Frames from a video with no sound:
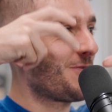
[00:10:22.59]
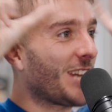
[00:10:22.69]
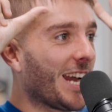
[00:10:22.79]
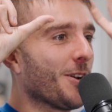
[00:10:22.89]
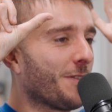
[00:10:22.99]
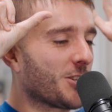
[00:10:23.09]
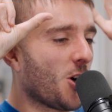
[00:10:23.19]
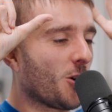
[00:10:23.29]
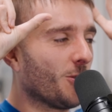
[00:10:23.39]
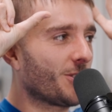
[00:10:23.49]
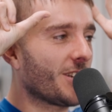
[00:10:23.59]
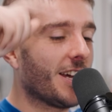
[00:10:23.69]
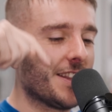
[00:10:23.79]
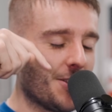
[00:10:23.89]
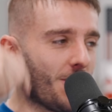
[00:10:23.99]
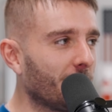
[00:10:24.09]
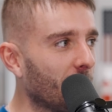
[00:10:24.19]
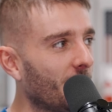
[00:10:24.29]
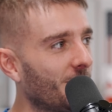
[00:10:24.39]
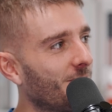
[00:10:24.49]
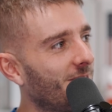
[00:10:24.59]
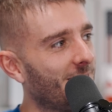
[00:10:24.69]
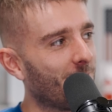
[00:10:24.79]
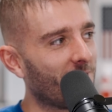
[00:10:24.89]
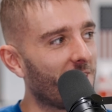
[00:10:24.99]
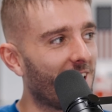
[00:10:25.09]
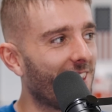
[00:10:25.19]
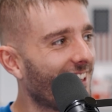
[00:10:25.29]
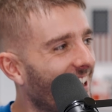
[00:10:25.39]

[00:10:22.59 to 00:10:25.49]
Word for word: taking off his goggles, and then you have to watch to see what's underneath.